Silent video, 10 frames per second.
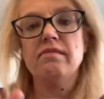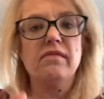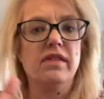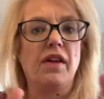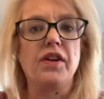
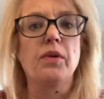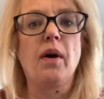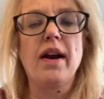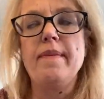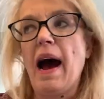nothing to
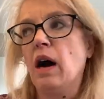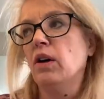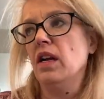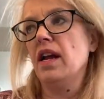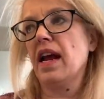worry about,
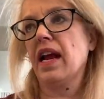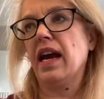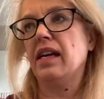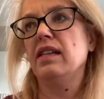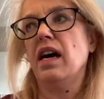
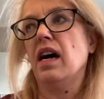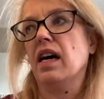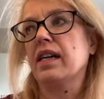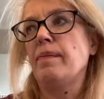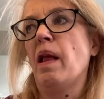and a
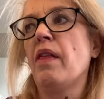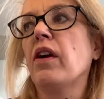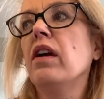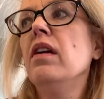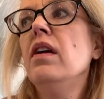couple other